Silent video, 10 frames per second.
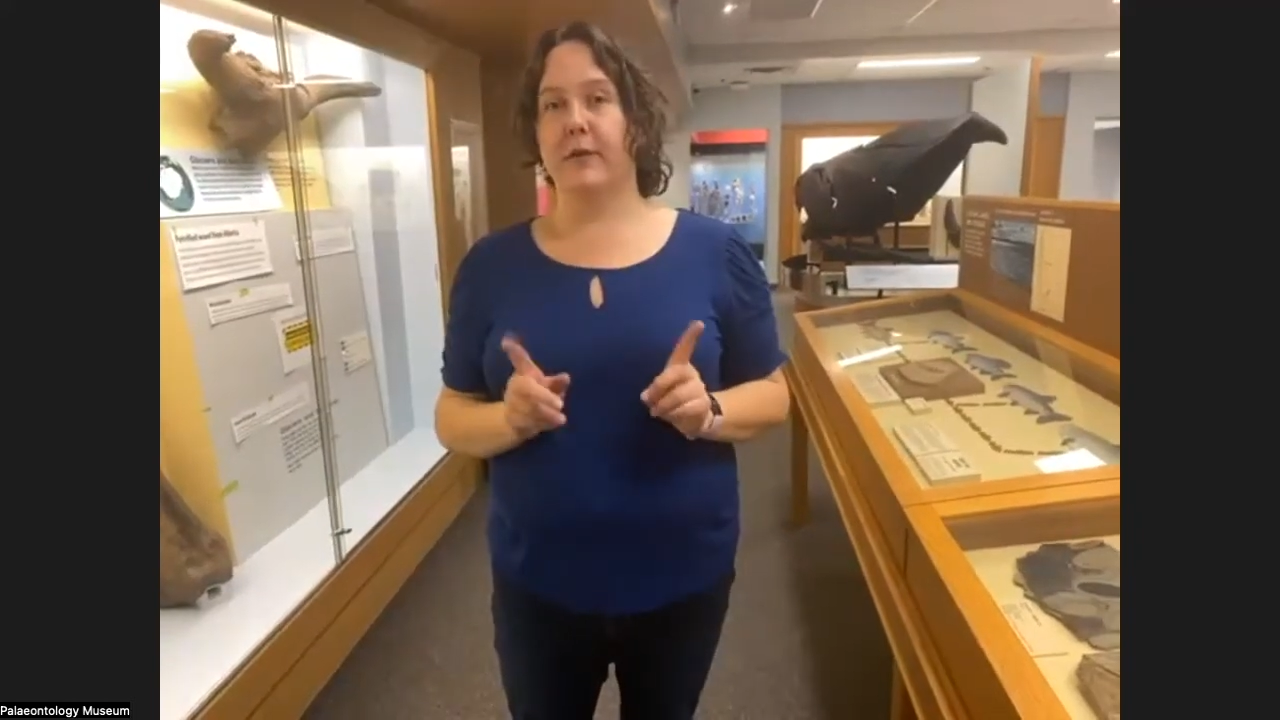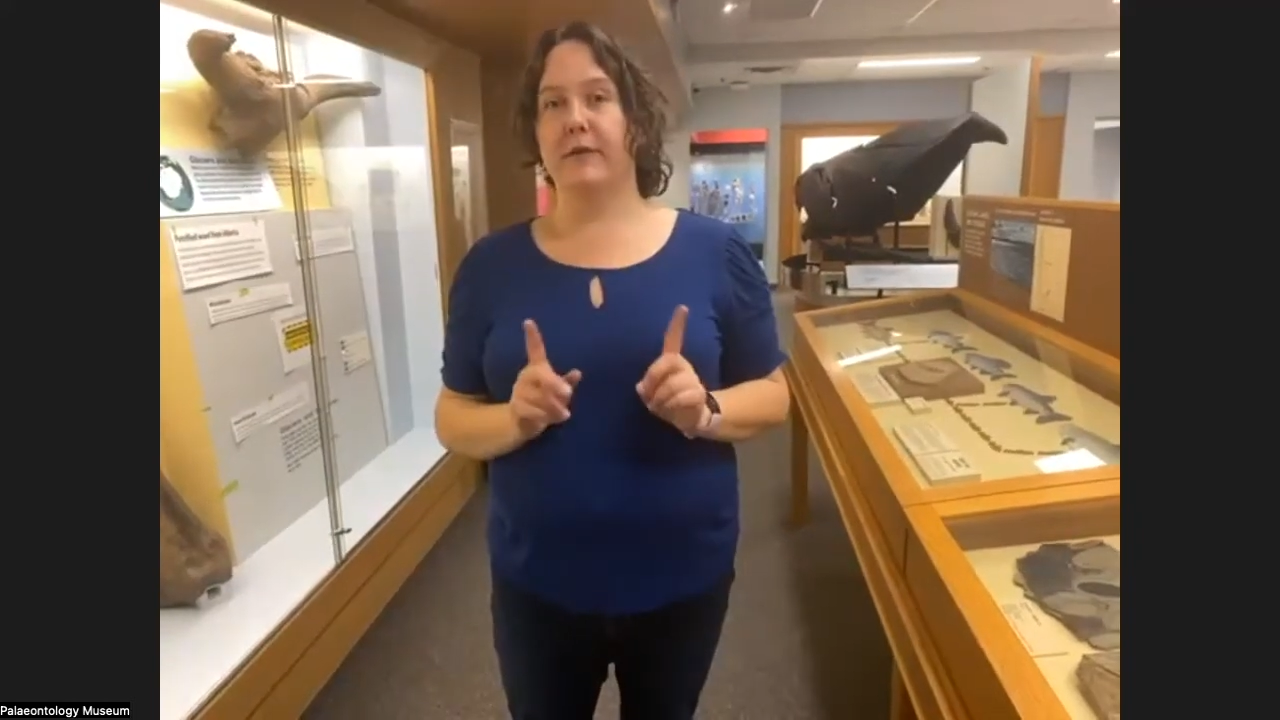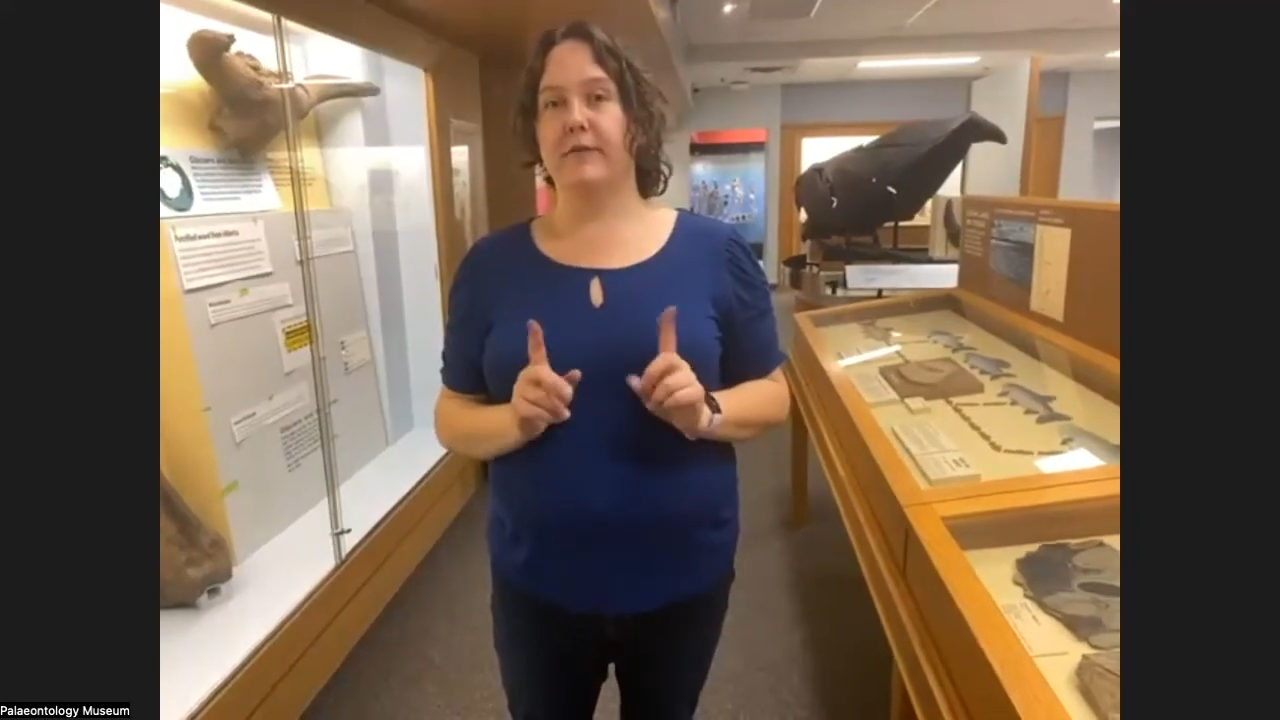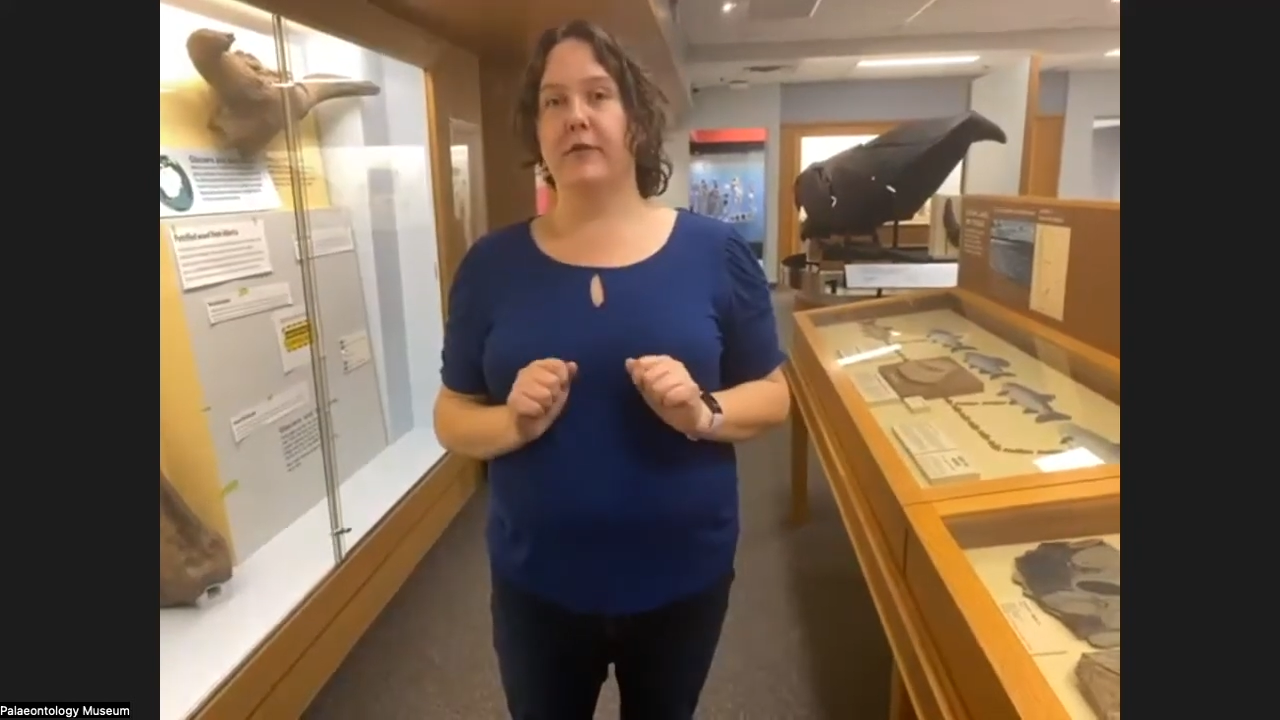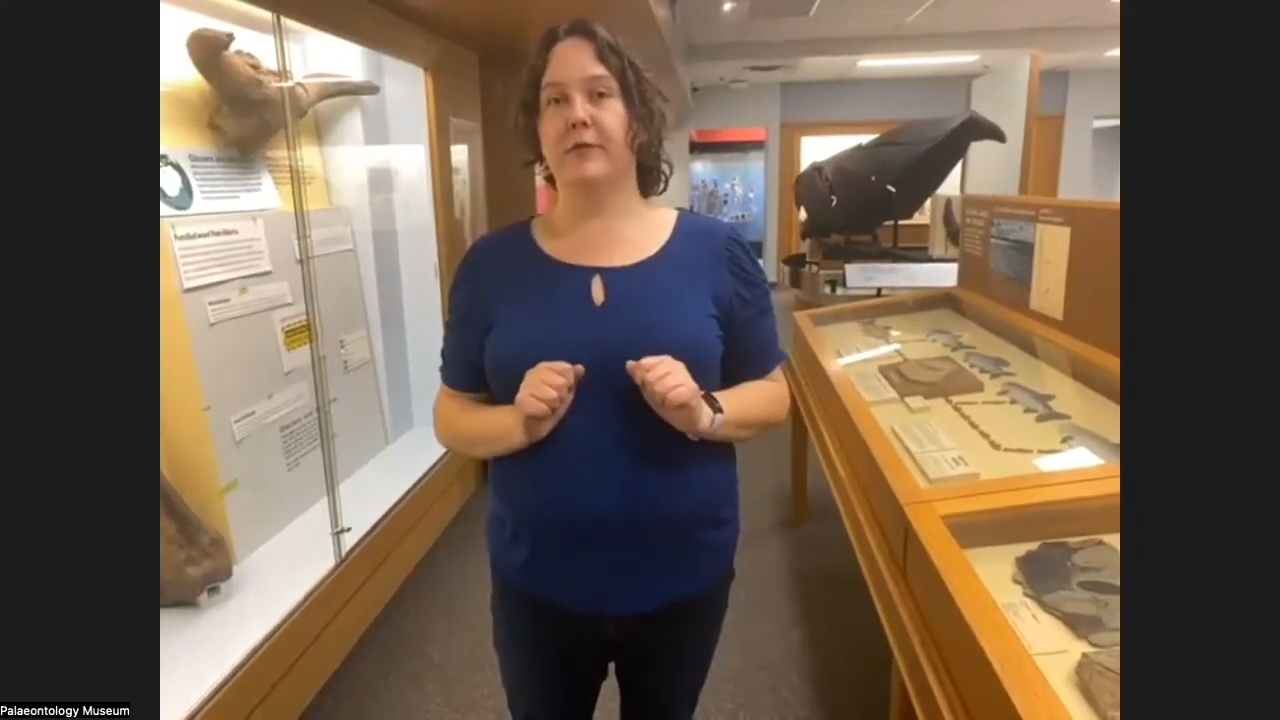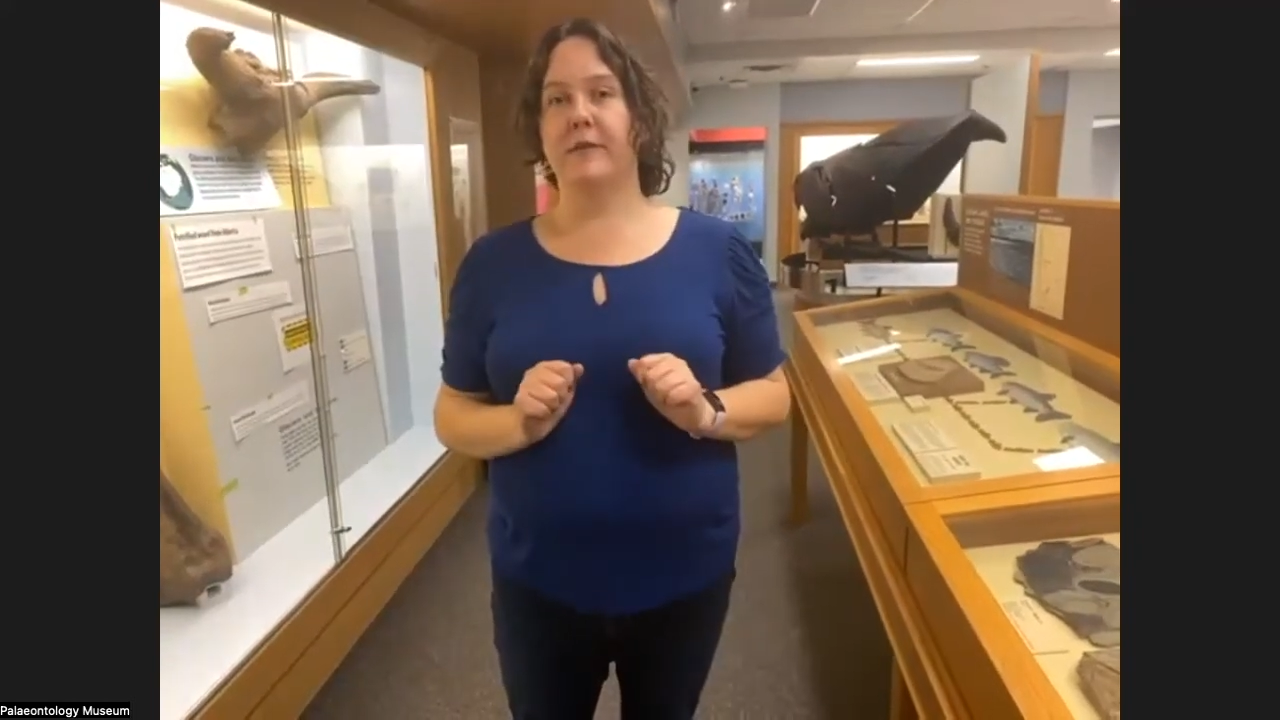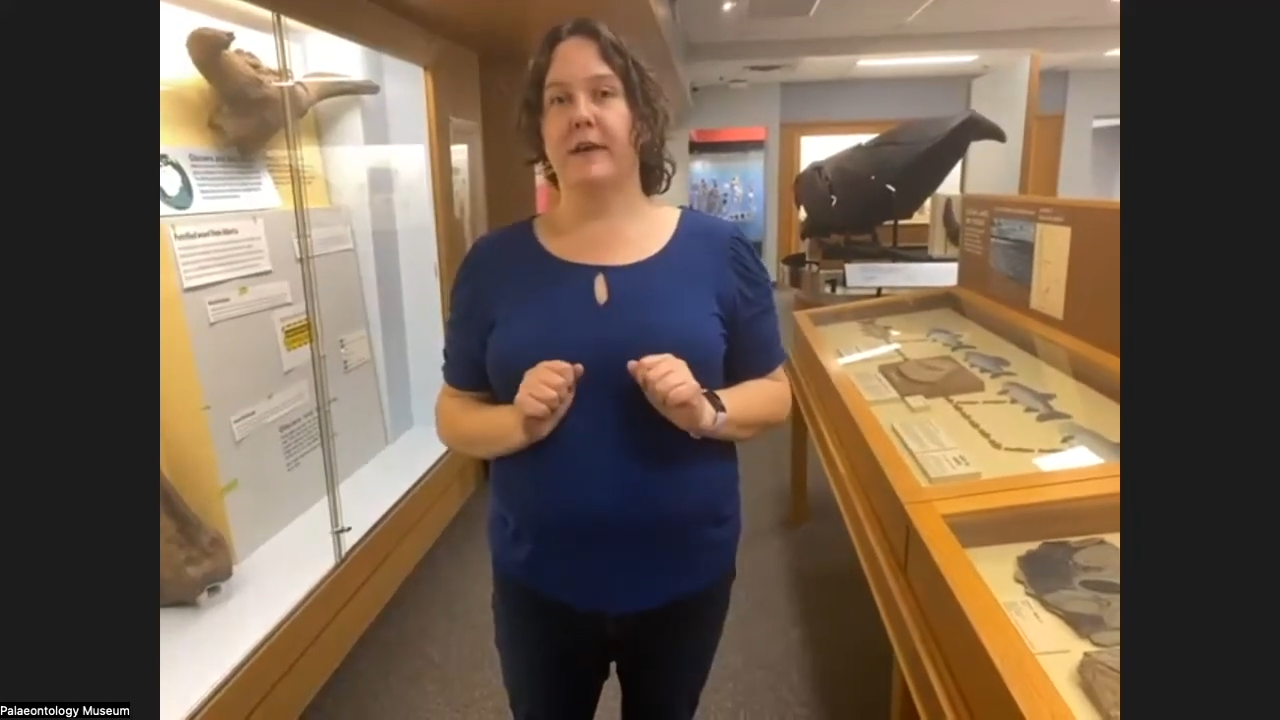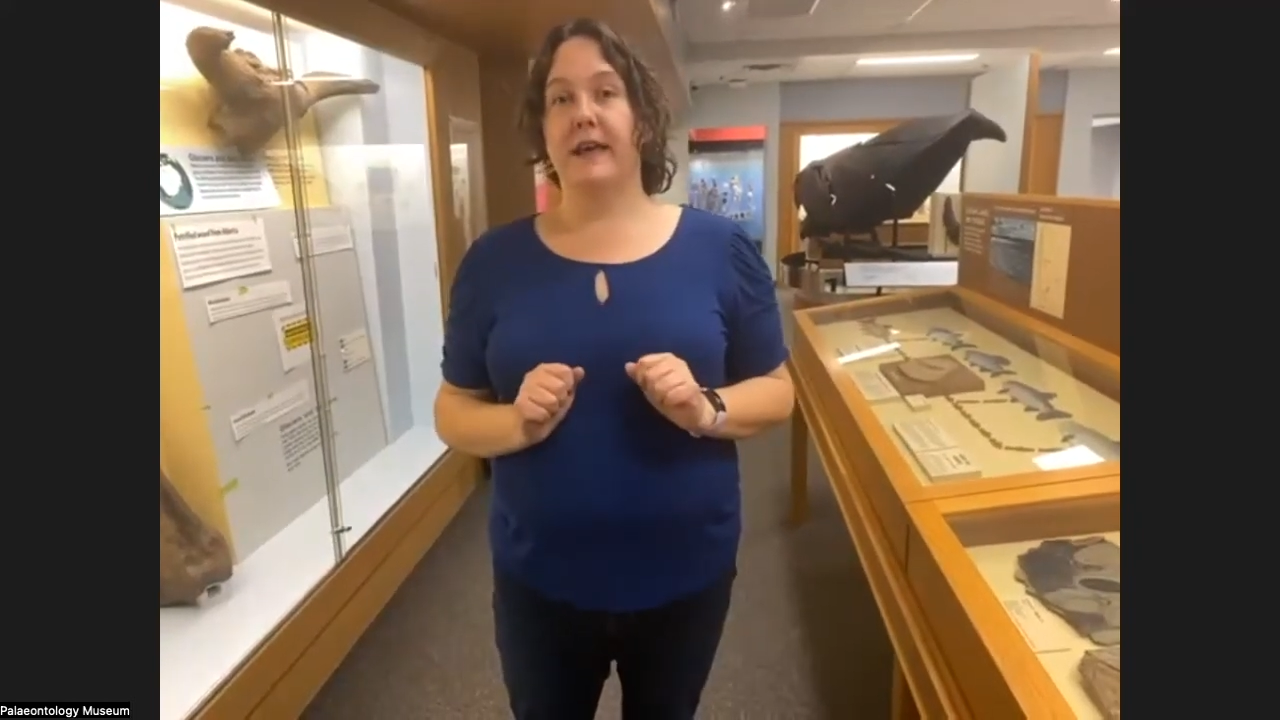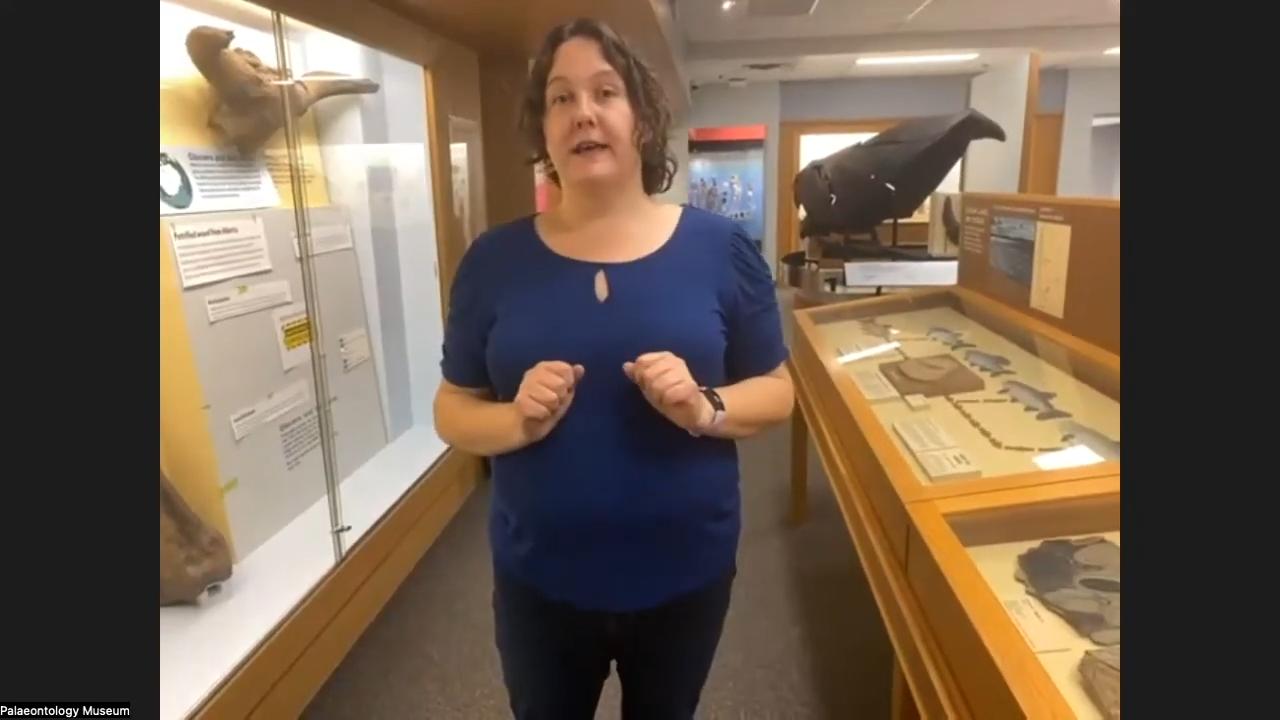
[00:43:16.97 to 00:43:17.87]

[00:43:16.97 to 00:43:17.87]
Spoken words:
more of those,